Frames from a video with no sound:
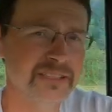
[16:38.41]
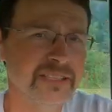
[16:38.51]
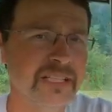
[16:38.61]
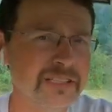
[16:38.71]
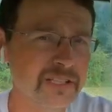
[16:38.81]

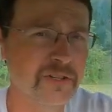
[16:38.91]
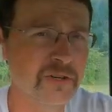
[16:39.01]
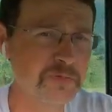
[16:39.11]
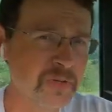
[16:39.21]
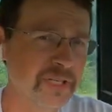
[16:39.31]
And good
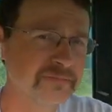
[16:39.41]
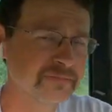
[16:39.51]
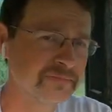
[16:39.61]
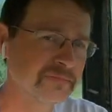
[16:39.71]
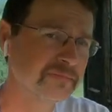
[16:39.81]
Lord willing,
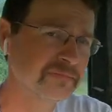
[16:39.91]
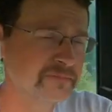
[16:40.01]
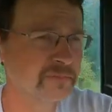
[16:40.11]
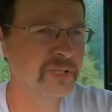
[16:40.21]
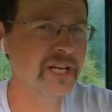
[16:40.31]

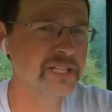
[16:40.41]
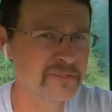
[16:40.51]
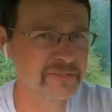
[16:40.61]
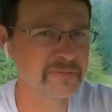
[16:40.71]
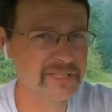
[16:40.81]
catch you
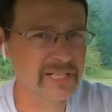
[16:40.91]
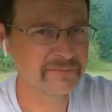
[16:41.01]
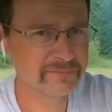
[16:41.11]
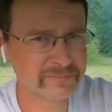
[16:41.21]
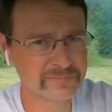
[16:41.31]
on the flip side.
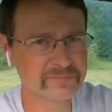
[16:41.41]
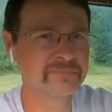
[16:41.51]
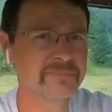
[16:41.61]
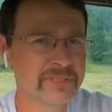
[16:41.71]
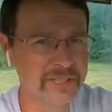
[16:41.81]

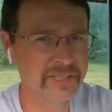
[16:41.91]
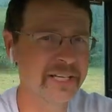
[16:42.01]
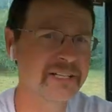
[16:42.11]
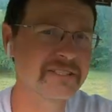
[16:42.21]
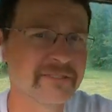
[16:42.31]
Till
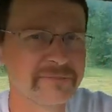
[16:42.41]
next.